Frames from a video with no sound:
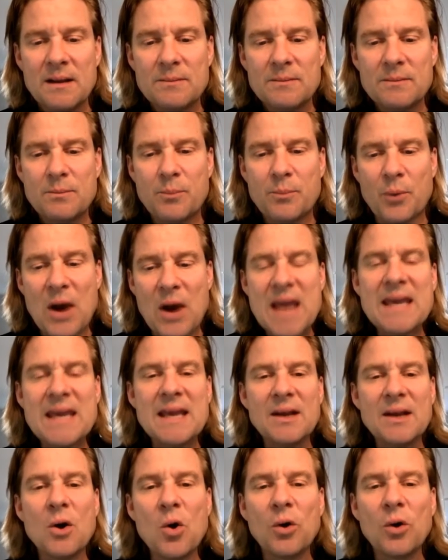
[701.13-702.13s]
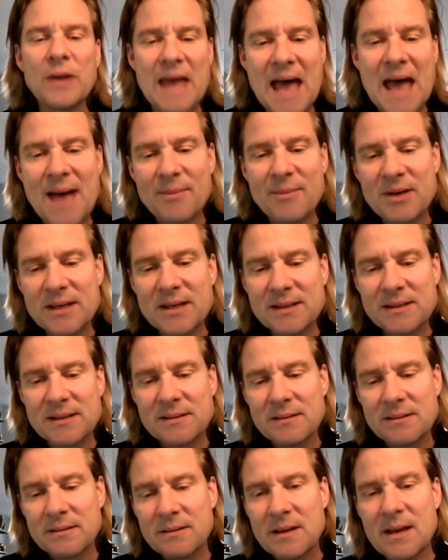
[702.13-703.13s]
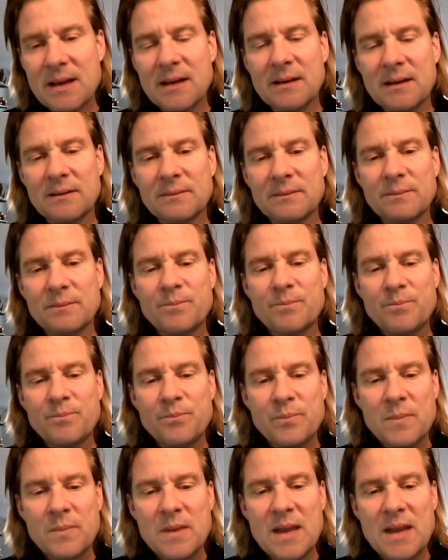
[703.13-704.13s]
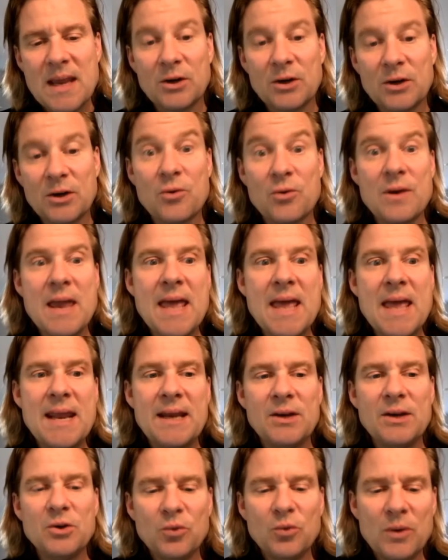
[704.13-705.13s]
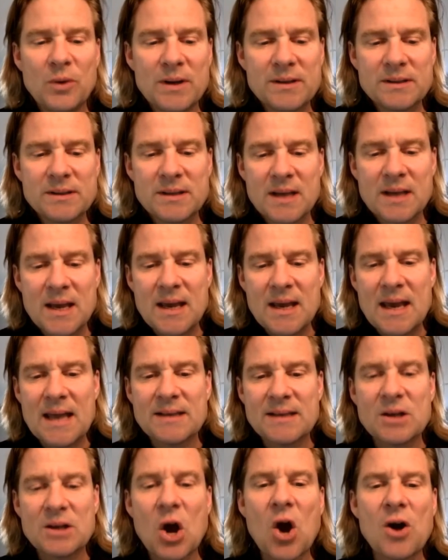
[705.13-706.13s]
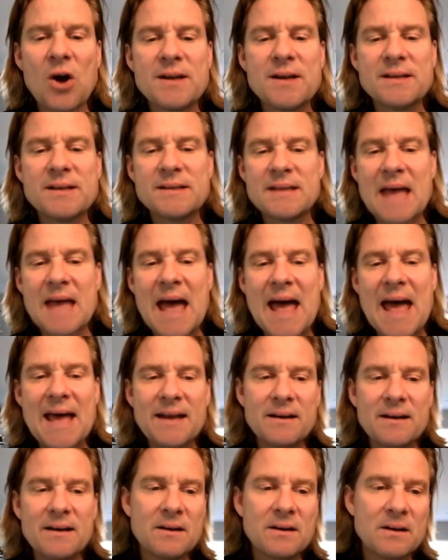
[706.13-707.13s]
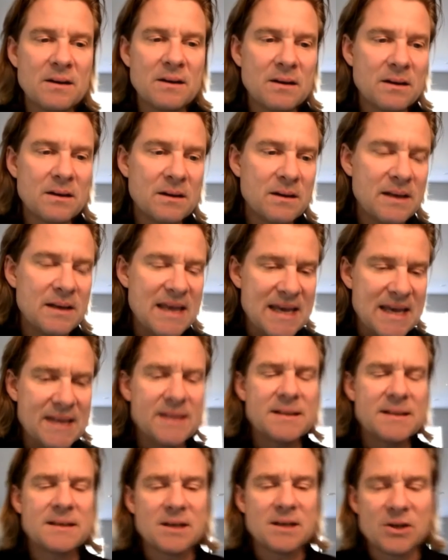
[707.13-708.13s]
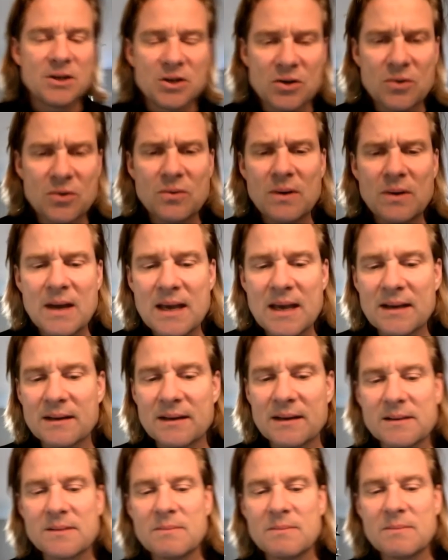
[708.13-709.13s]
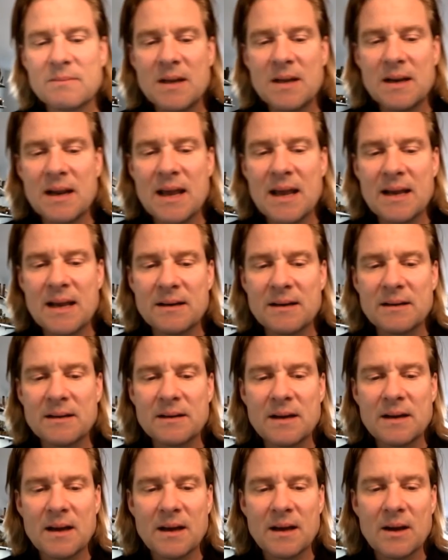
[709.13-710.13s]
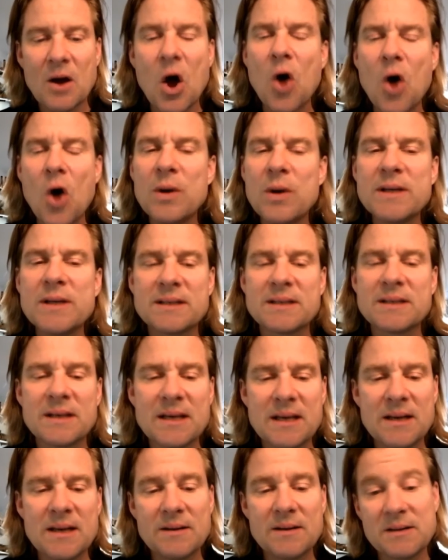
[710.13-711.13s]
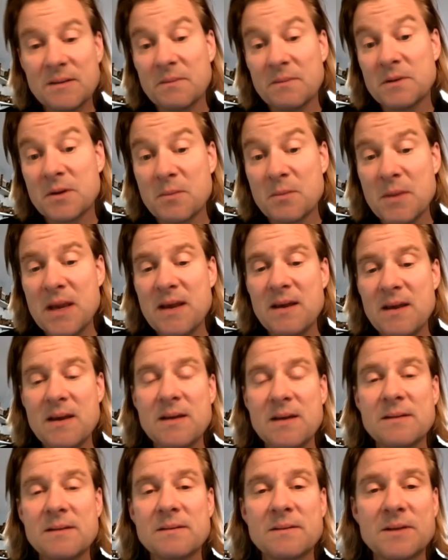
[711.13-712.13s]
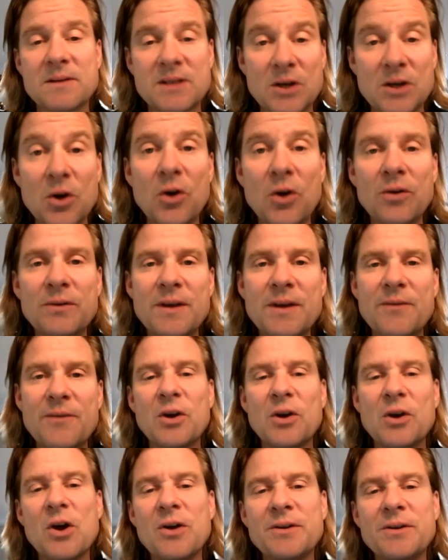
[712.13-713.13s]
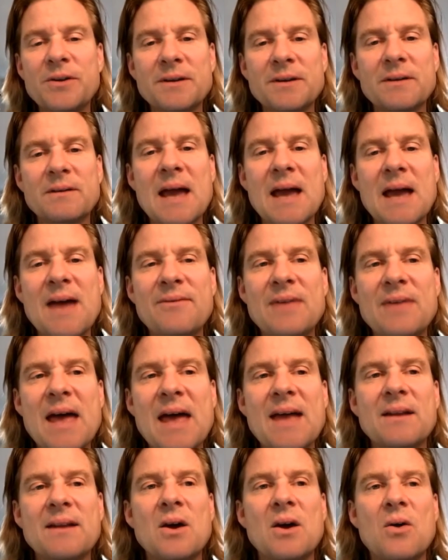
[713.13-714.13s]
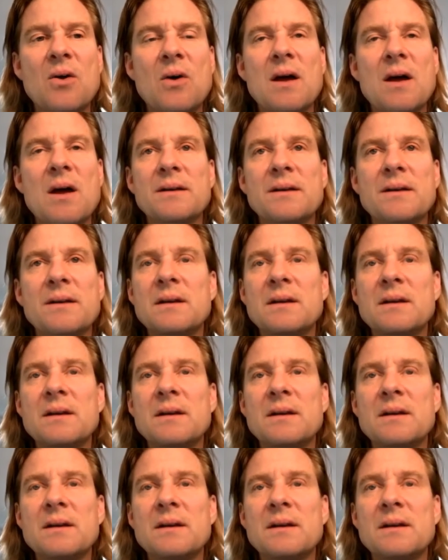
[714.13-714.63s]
breaking old habits and creating new ones. As hard as that is to do, and always to me is still difficult to have that go on,